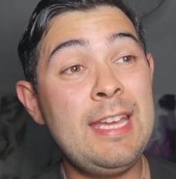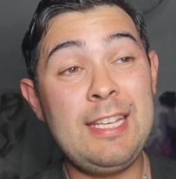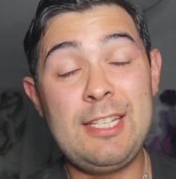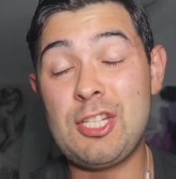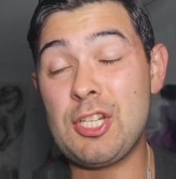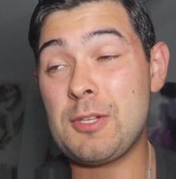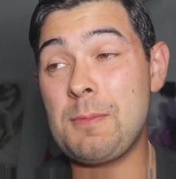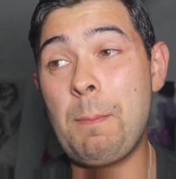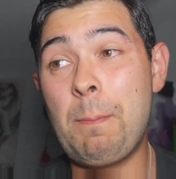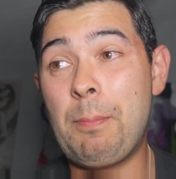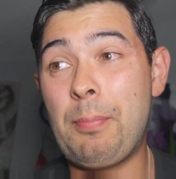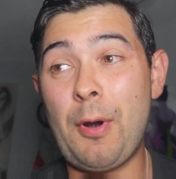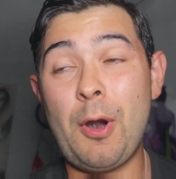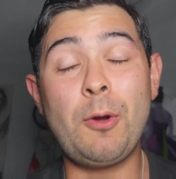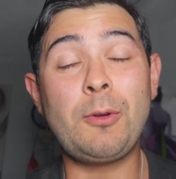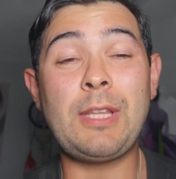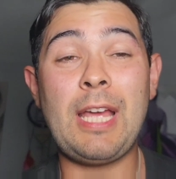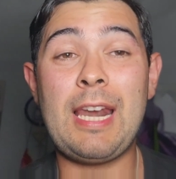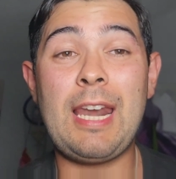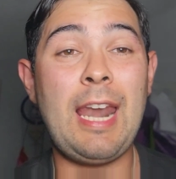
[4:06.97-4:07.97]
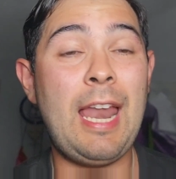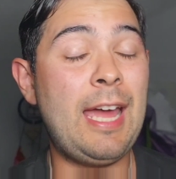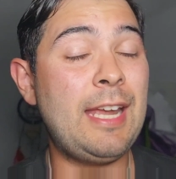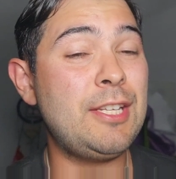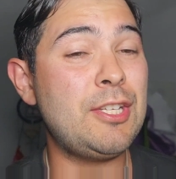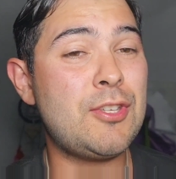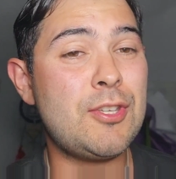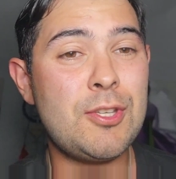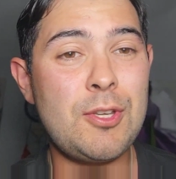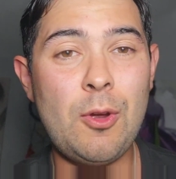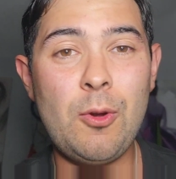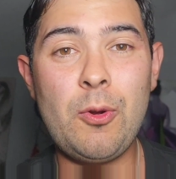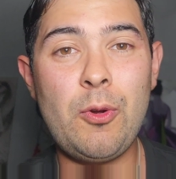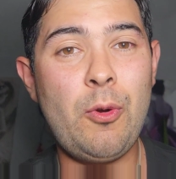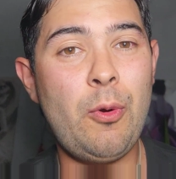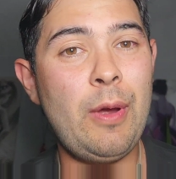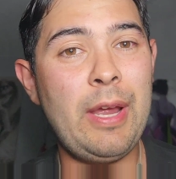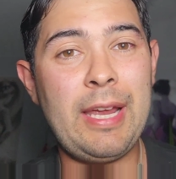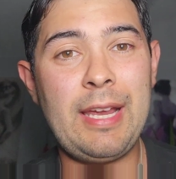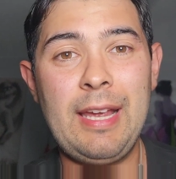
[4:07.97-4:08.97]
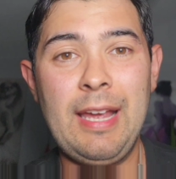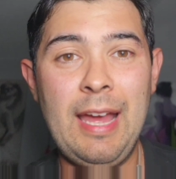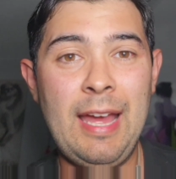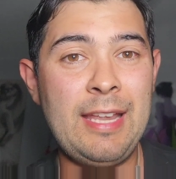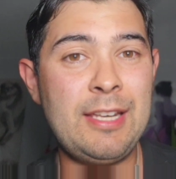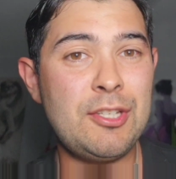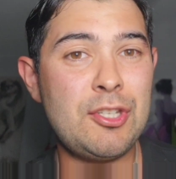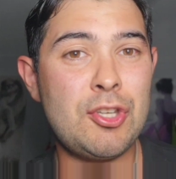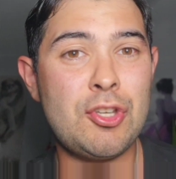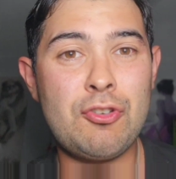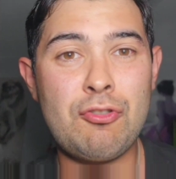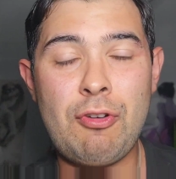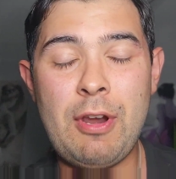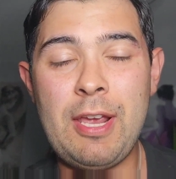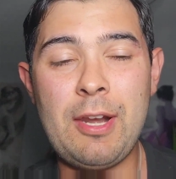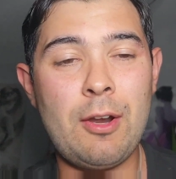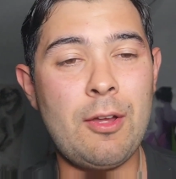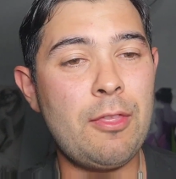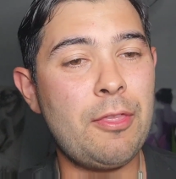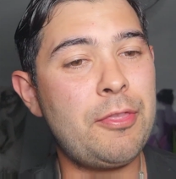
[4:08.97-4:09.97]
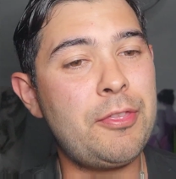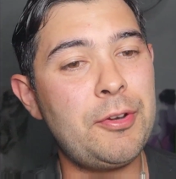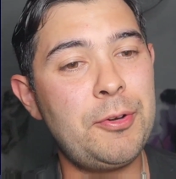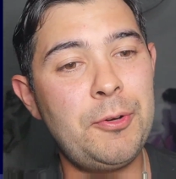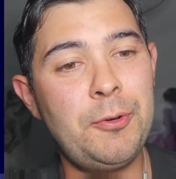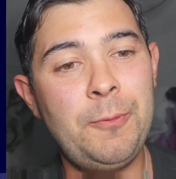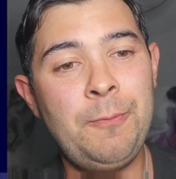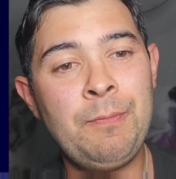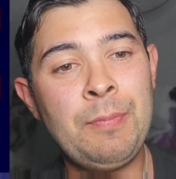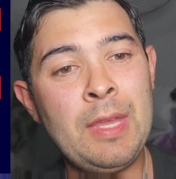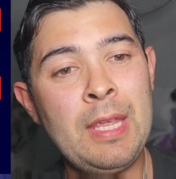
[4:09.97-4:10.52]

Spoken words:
Just broke that line so quick and straight on through.